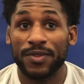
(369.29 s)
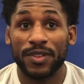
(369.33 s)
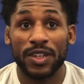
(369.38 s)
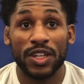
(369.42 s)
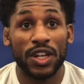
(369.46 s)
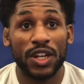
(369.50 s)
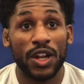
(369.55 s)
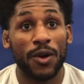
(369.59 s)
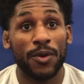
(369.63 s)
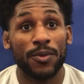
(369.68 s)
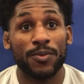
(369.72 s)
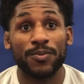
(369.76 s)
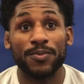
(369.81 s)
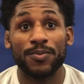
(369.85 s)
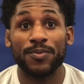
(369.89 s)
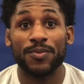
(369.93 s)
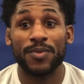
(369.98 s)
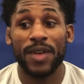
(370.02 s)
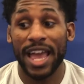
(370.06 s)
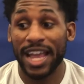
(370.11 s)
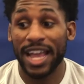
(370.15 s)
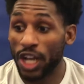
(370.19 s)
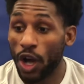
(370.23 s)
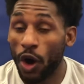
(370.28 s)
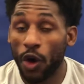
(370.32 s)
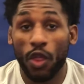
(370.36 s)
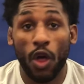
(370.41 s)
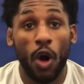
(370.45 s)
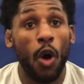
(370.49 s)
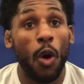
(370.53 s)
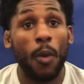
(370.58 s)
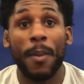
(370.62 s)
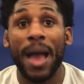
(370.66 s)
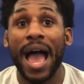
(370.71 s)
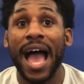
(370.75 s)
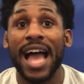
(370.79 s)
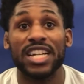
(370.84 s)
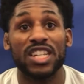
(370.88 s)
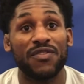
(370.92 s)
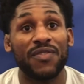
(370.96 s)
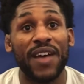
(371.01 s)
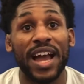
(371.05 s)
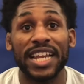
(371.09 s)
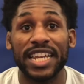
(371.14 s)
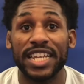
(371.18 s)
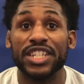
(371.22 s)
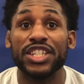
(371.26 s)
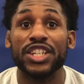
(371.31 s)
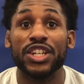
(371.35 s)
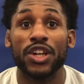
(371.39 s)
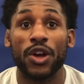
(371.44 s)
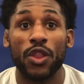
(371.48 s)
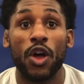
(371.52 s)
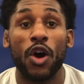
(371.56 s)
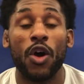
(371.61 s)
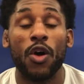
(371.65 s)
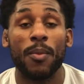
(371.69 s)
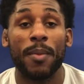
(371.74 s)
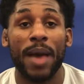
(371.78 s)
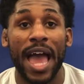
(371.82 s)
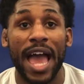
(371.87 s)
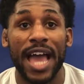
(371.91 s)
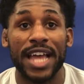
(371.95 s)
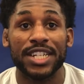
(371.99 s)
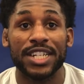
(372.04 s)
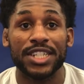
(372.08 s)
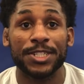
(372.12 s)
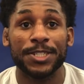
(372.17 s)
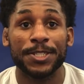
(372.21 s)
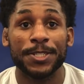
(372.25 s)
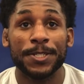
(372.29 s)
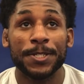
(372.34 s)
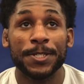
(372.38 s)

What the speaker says: you know, and go the whole match if I need to go the whole match.